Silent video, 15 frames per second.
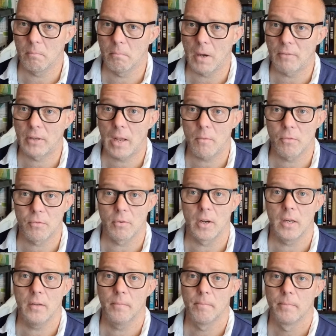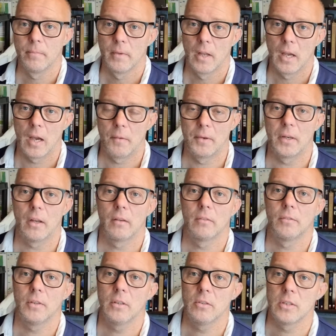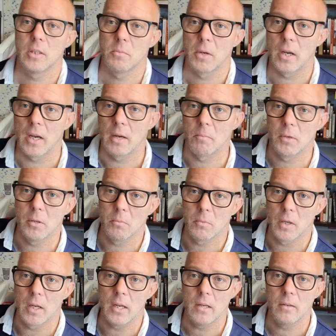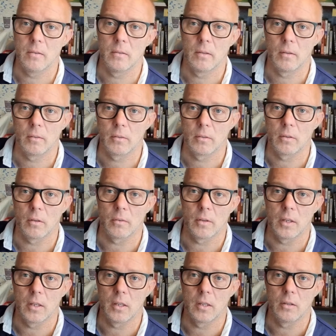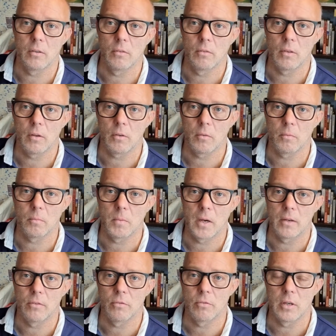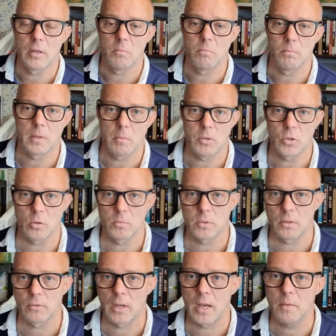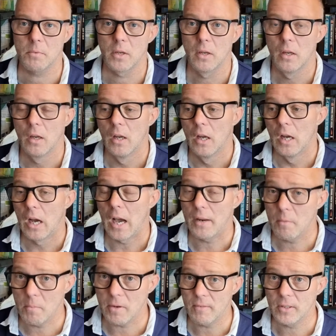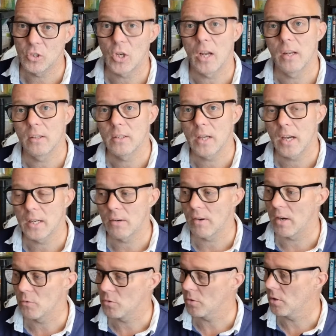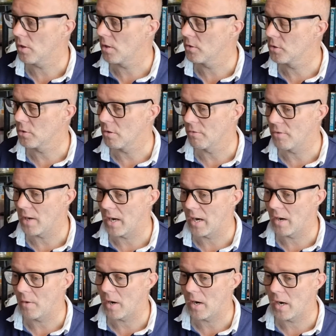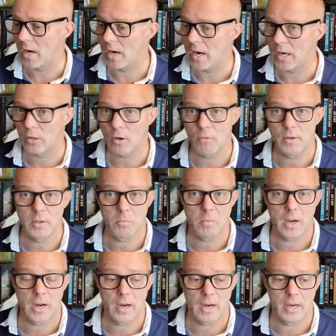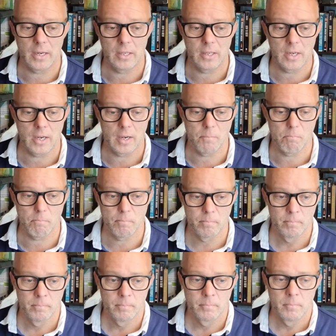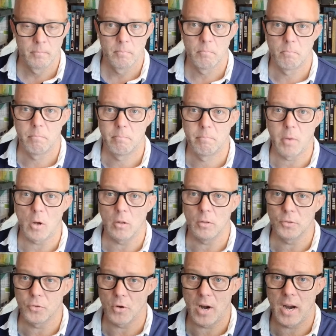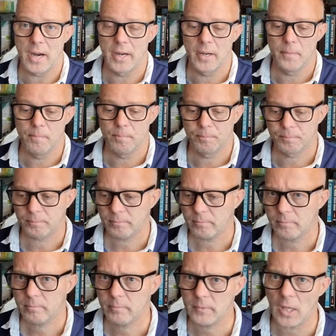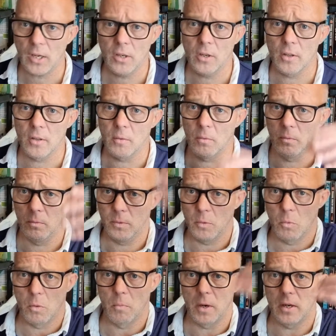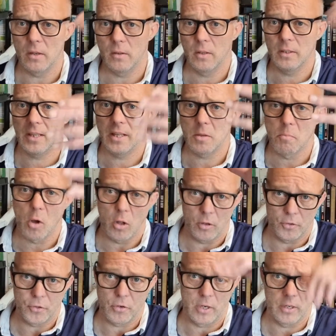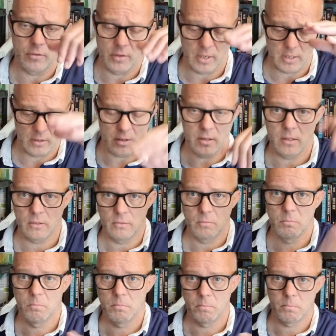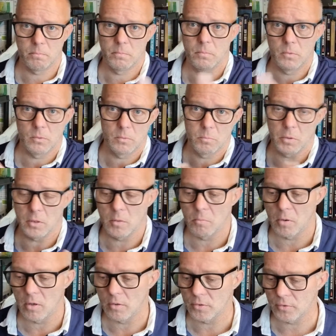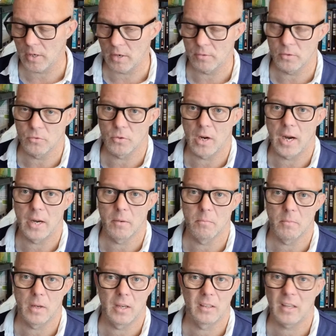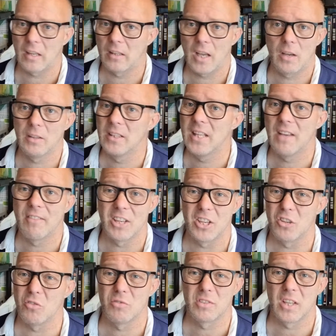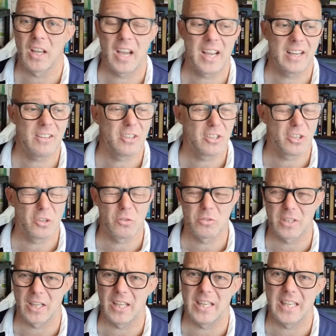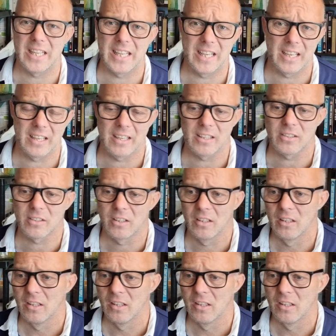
But I've kept 3. I mean, if you can see behind me up there, I've got my 3 demijohns I've kept. Had a of a tidy around, took a load of stuff out. I got rid of my bottle dryer. You know, the one where it's like the bottle tree thing that you put your bottles around and dry them. I'd never used it. I hadn't used it in years.